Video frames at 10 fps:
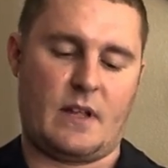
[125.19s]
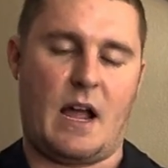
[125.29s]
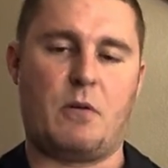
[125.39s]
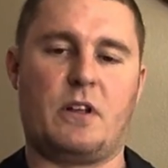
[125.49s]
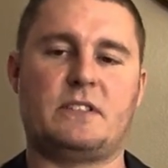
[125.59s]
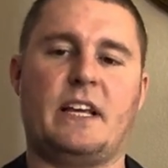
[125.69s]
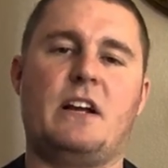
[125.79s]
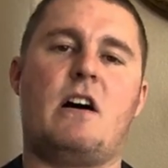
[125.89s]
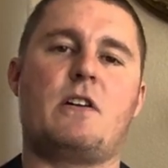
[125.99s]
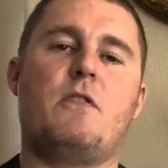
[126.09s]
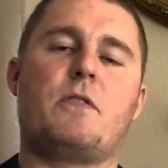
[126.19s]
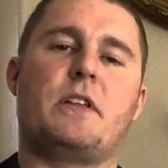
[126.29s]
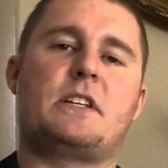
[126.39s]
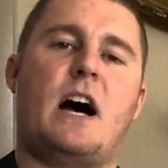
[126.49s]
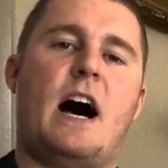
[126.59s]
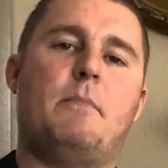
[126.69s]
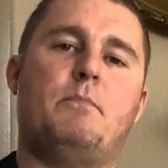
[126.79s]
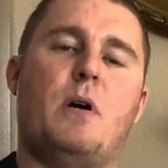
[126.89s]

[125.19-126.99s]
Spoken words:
I wouldn't say gone over the top,